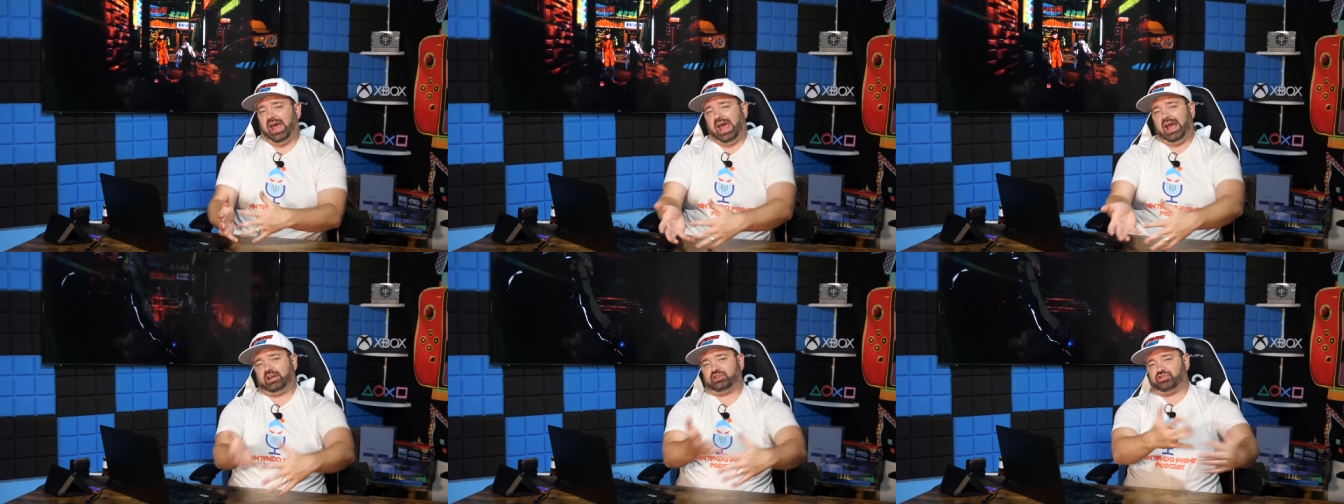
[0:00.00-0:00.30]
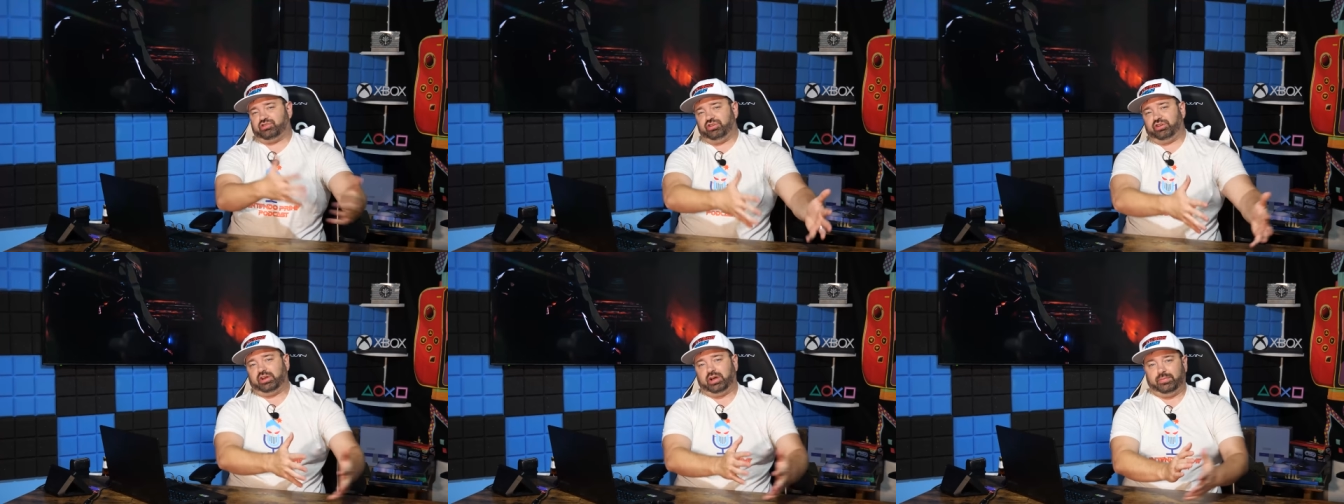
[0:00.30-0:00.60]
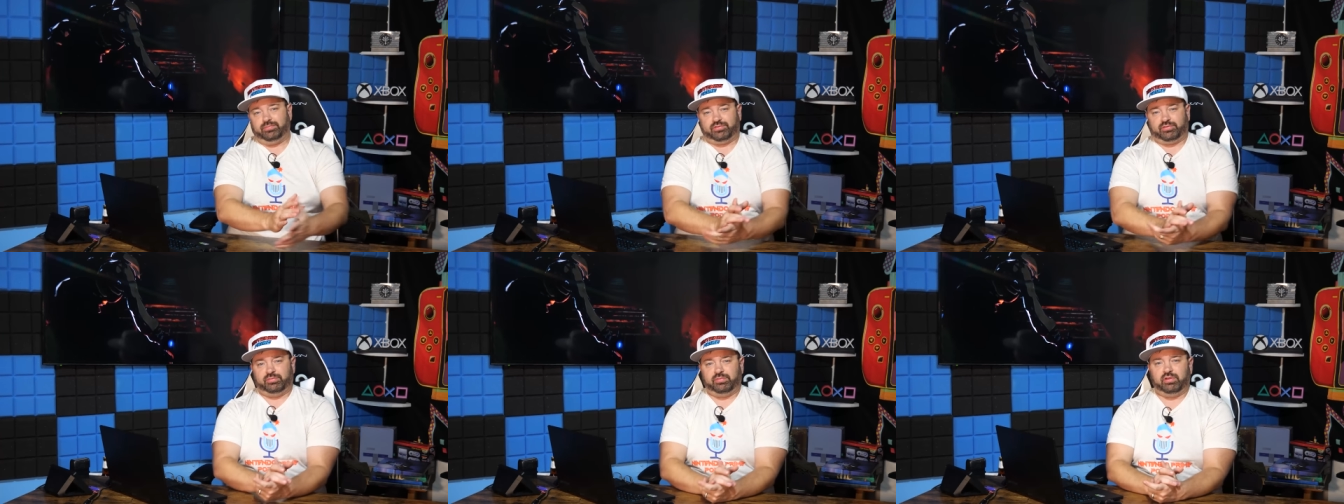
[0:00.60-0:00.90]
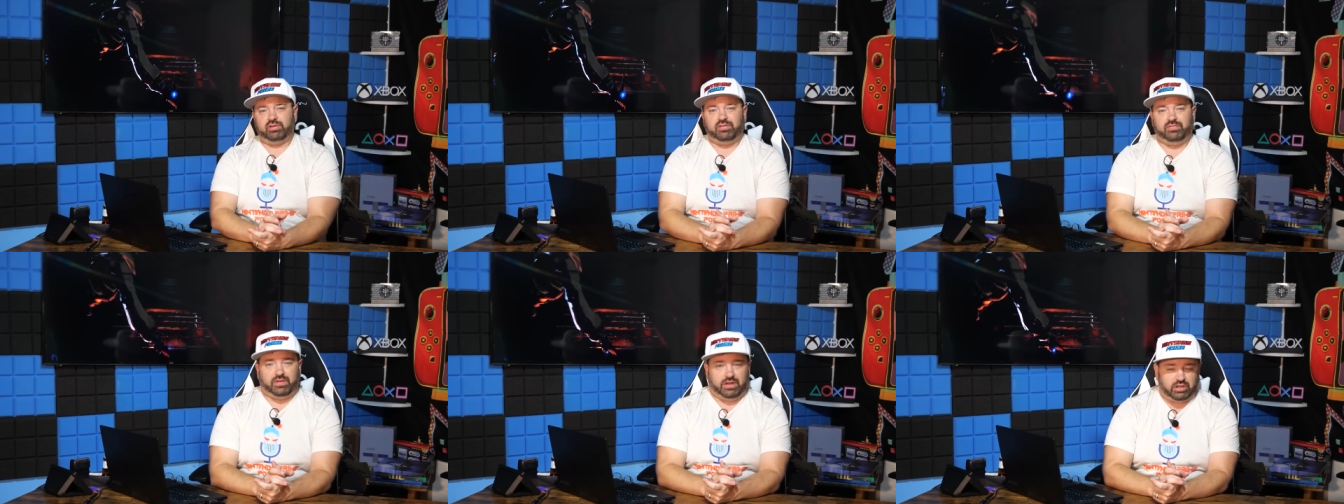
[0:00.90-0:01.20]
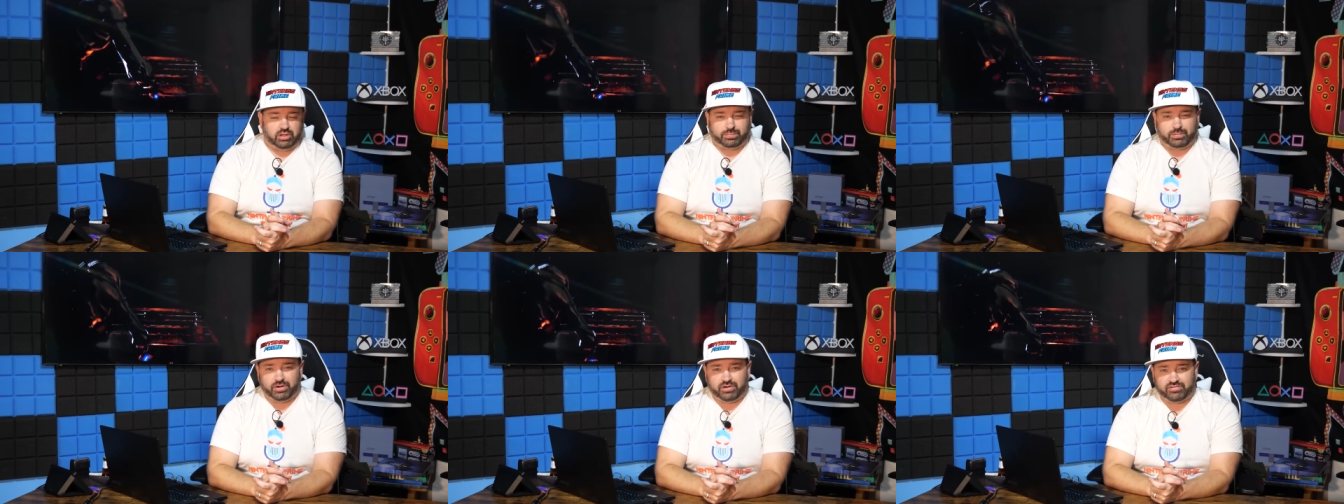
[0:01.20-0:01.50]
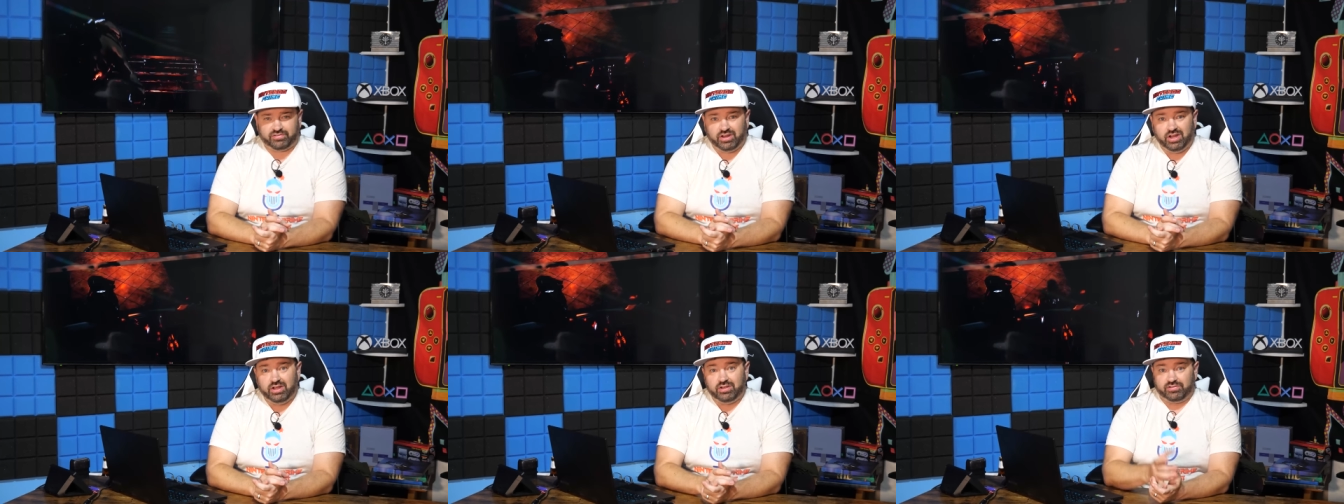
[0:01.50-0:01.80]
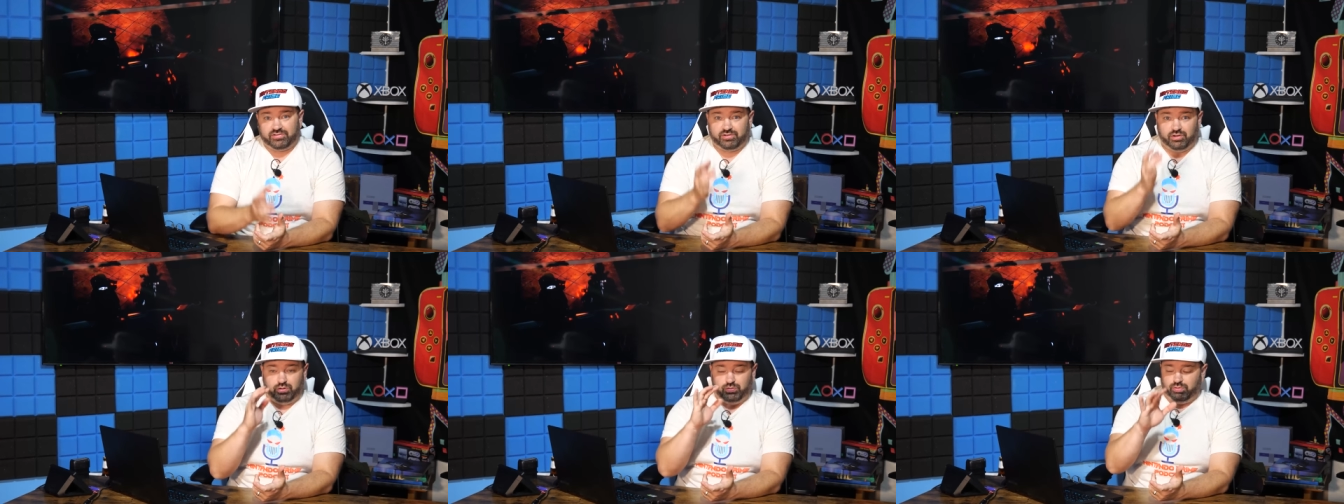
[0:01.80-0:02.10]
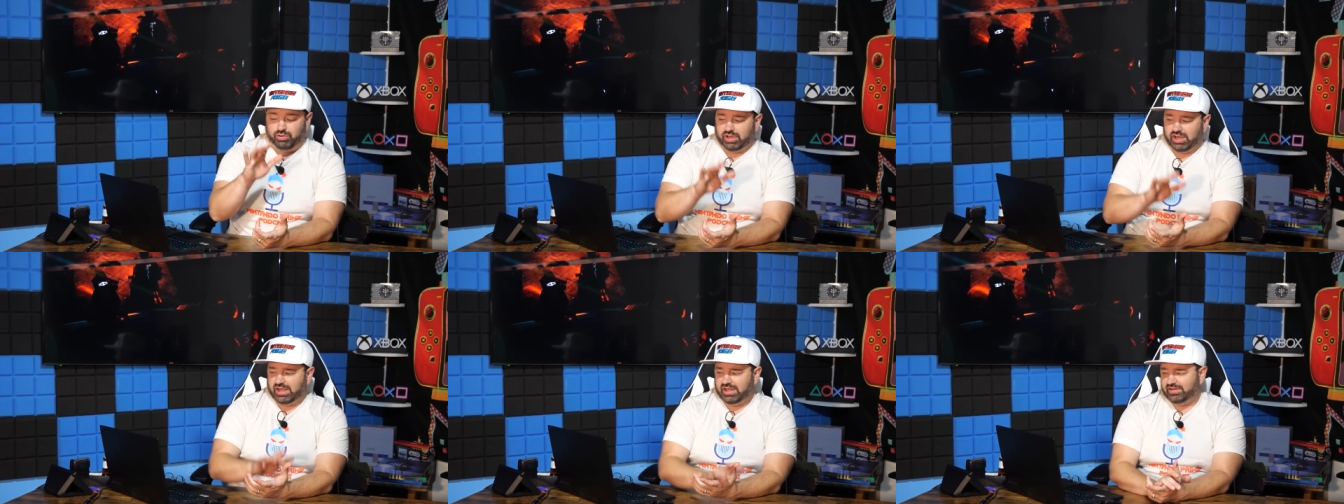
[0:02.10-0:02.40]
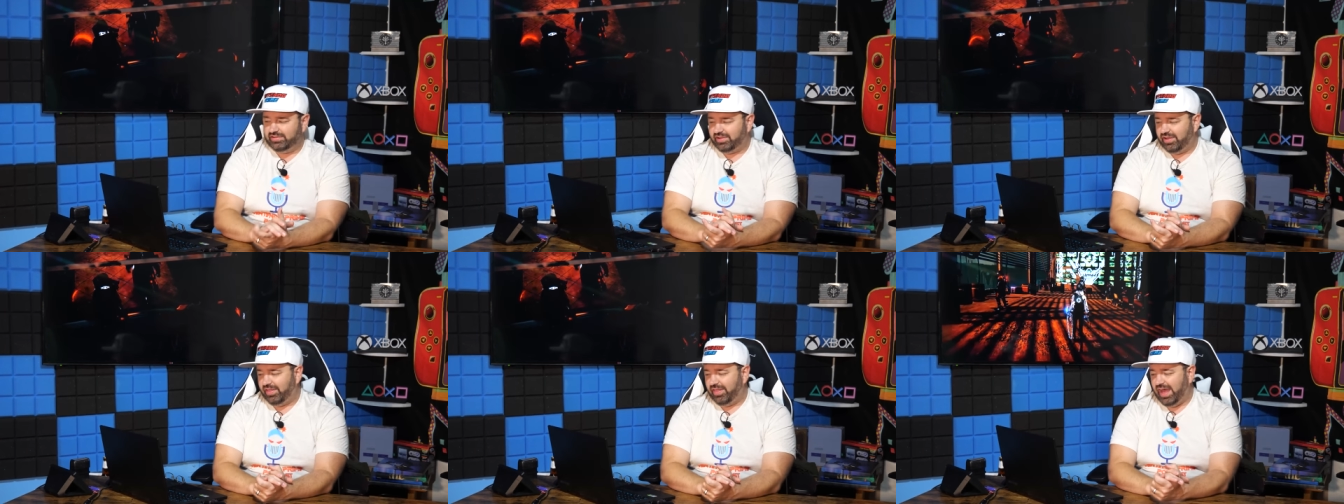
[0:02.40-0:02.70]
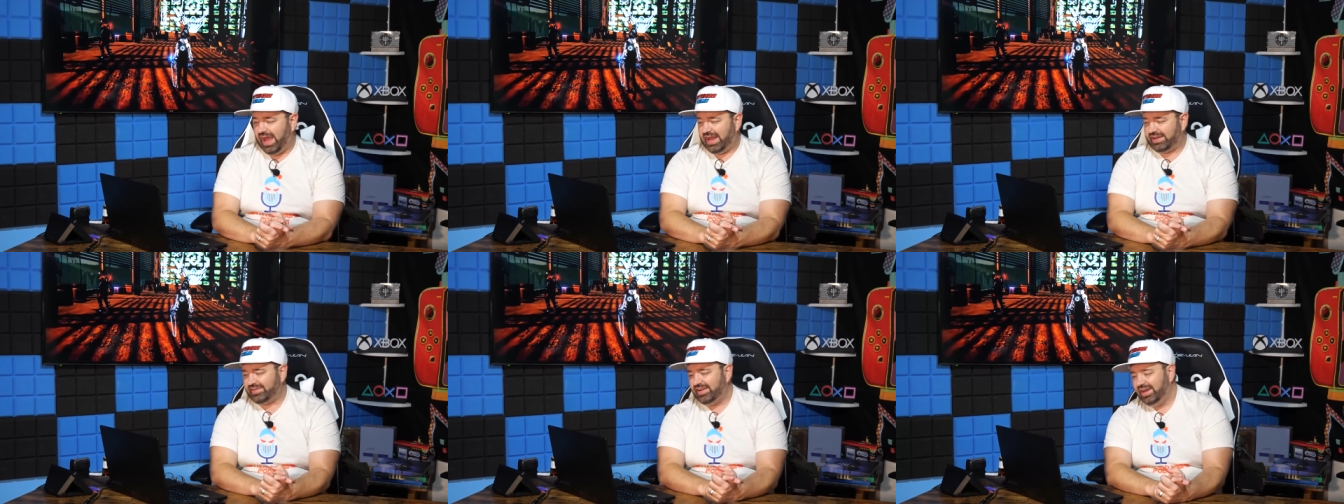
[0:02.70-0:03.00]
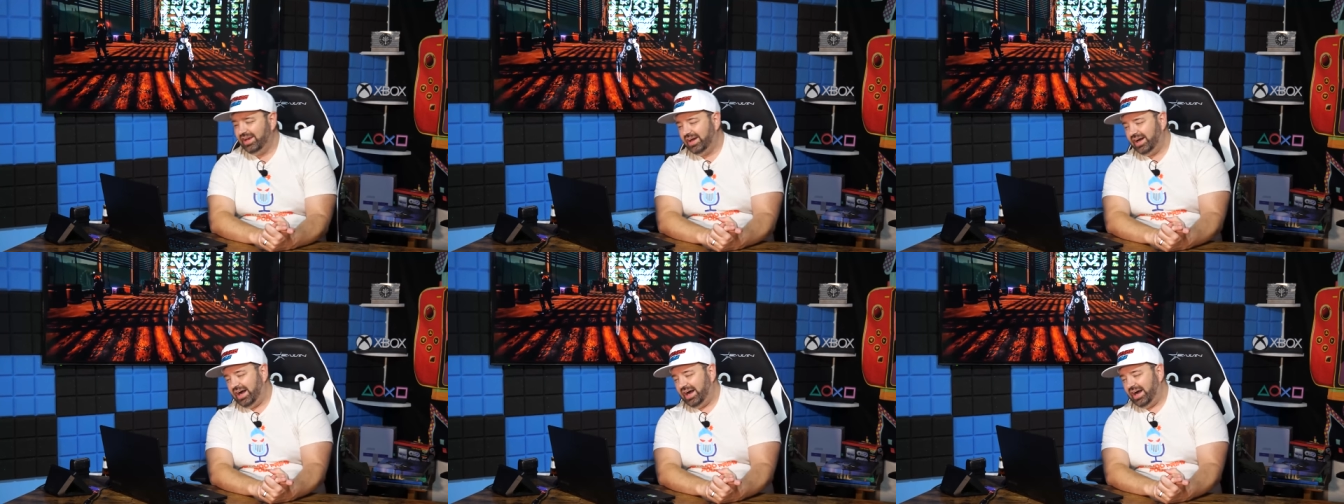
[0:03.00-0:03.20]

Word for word: actually comes from the developers, so we'll get into that.